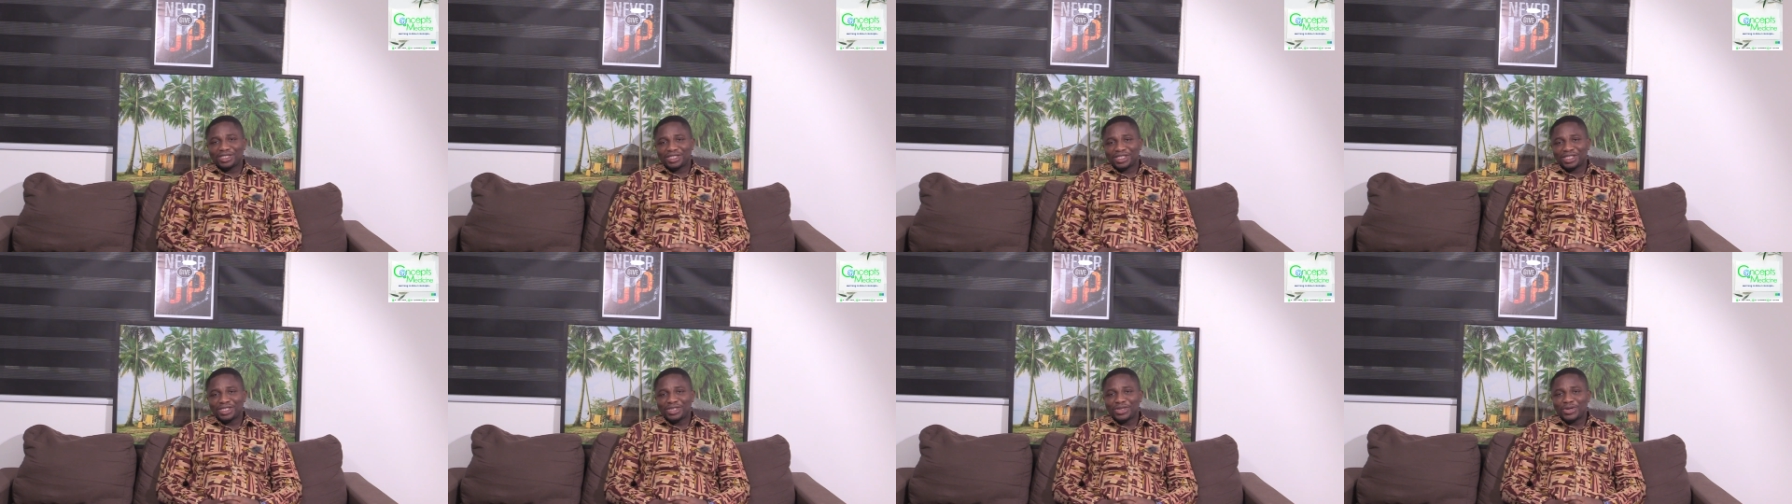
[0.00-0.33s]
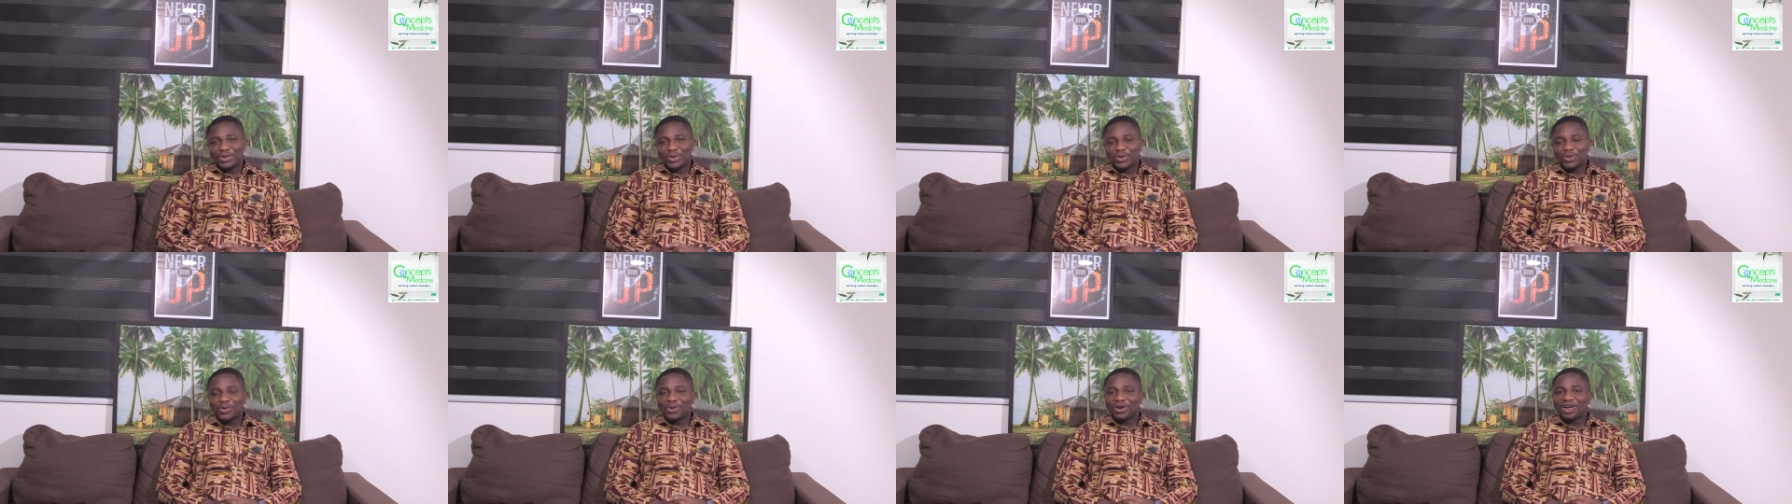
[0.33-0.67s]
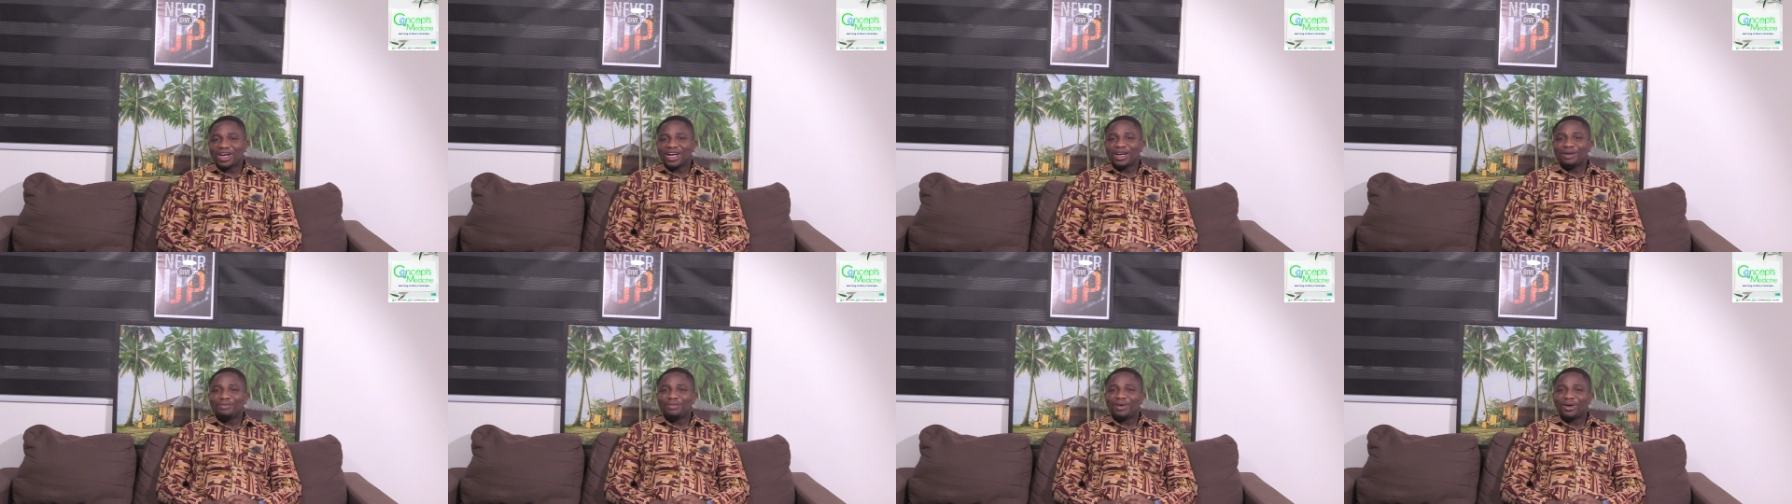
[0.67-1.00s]
didn't know
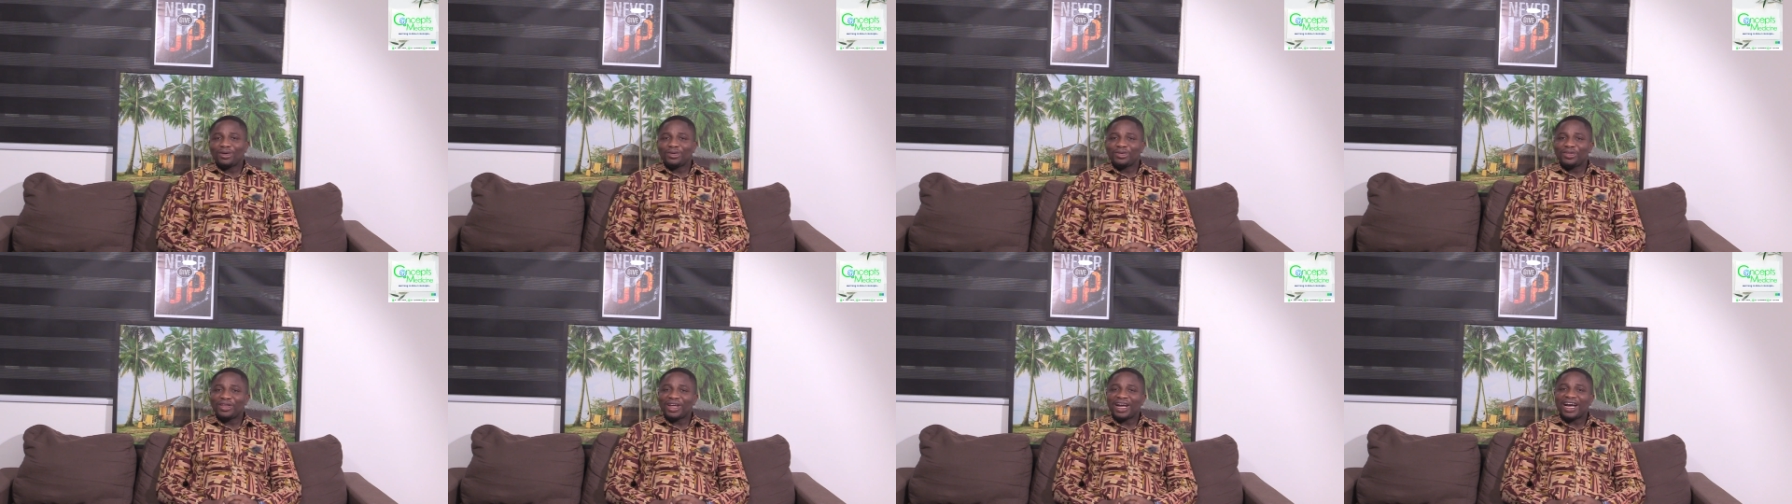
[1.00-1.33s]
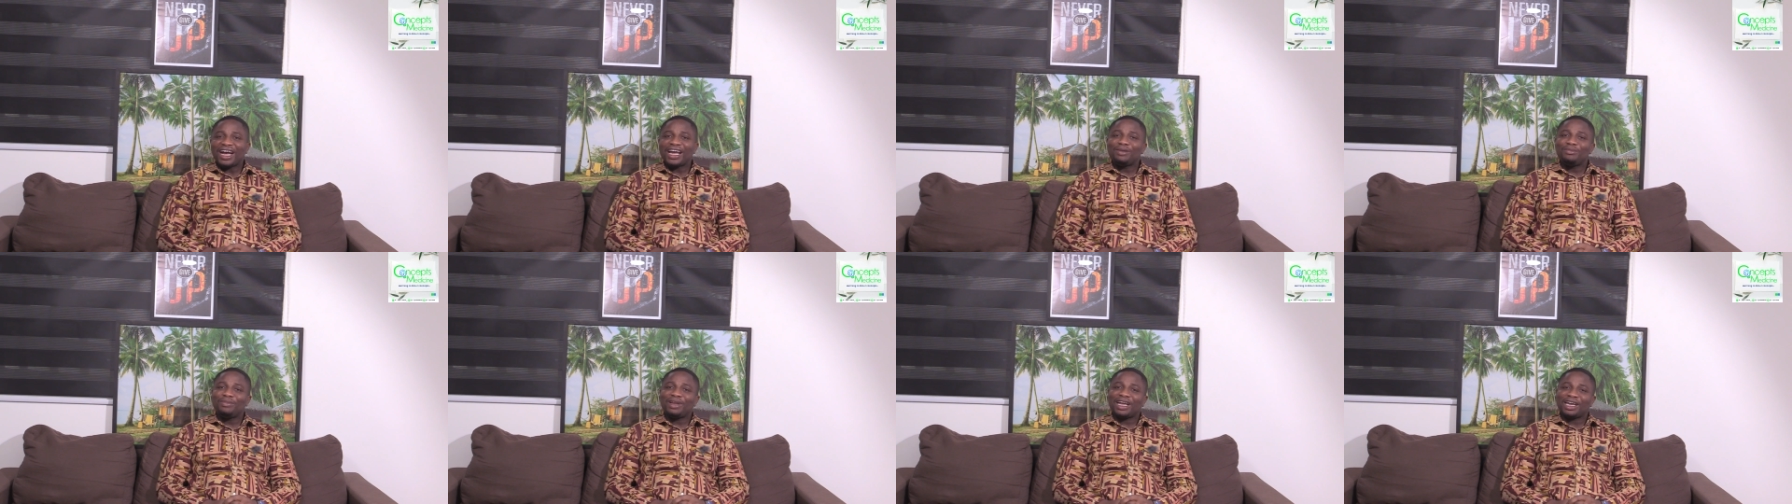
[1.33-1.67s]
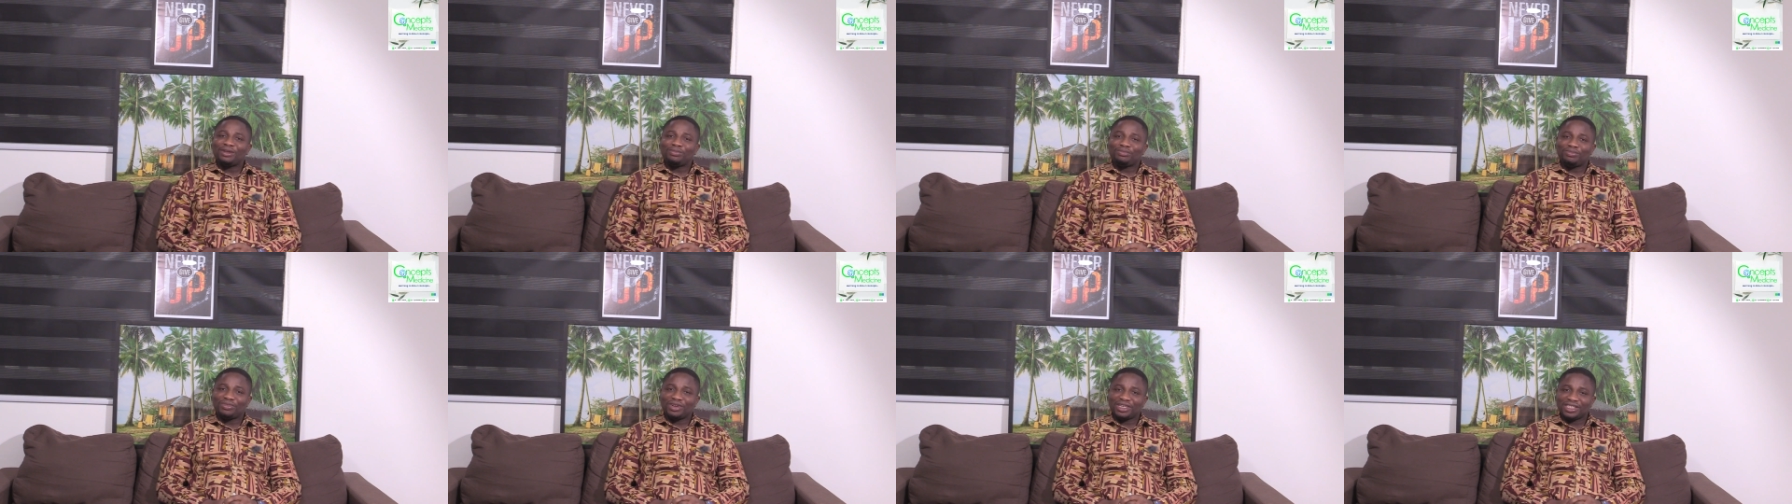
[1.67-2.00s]
about high
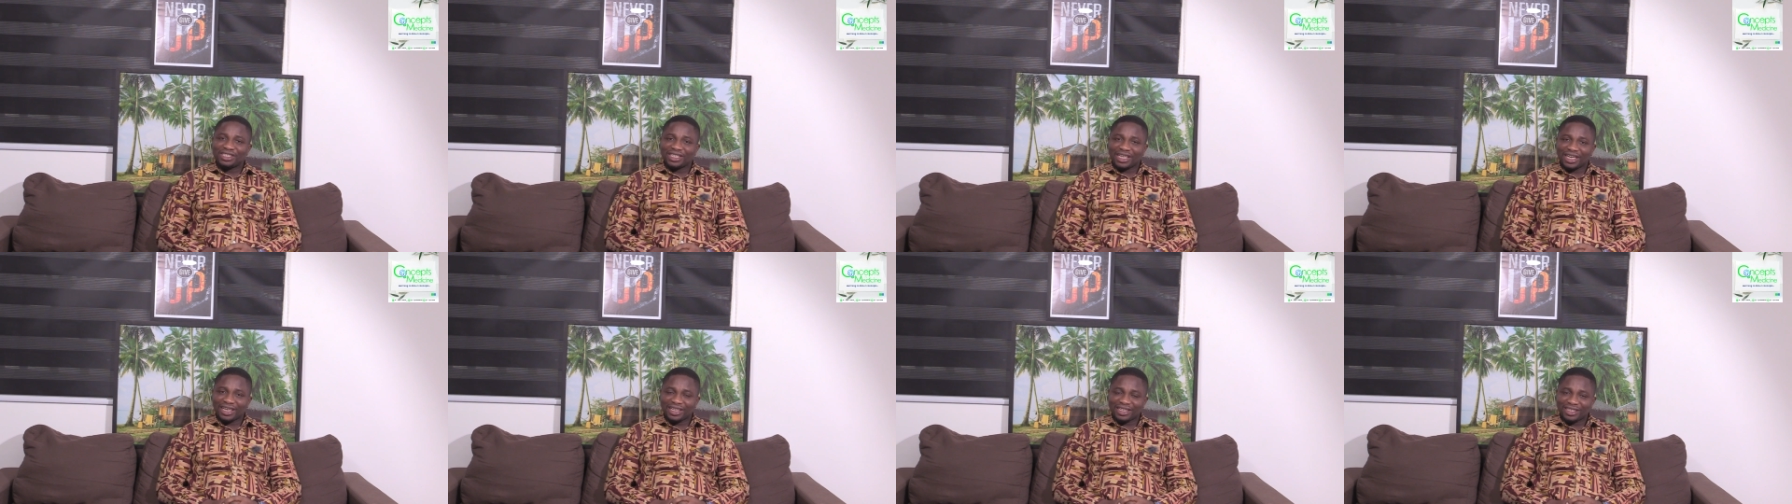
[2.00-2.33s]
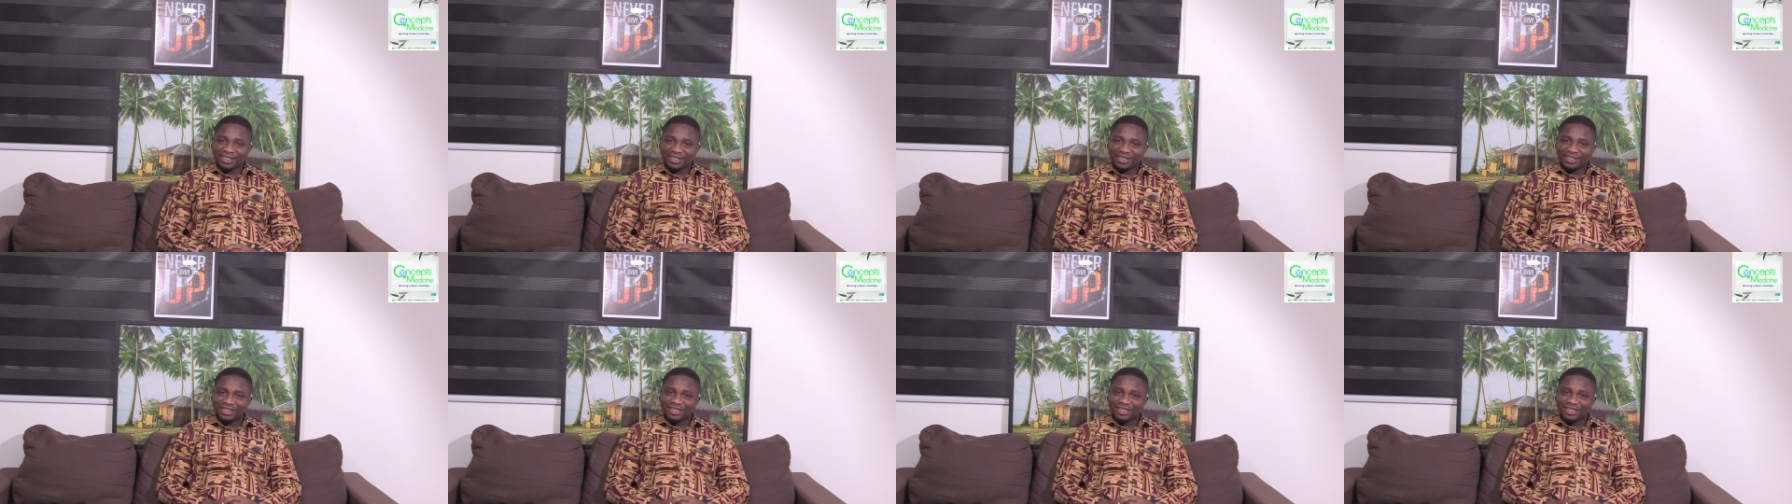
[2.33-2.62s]
blood pressure.